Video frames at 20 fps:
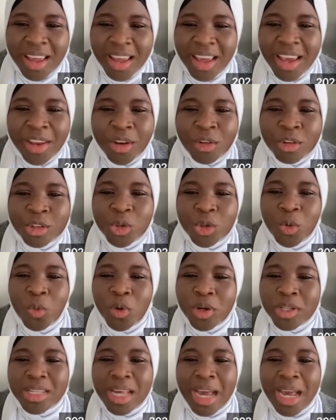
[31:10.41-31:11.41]
and also
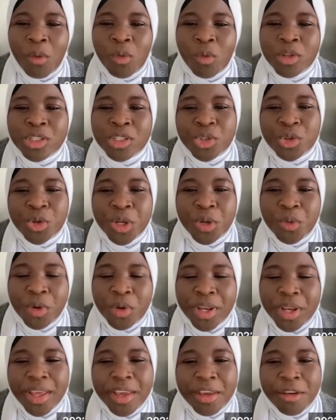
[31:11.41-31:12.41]
what I was doing
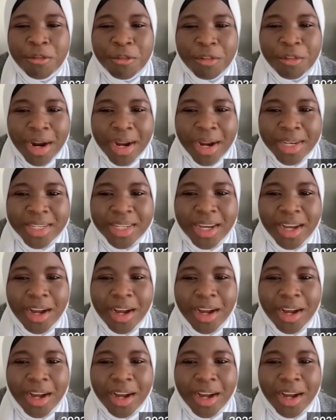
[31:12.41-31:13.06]
with IFAD,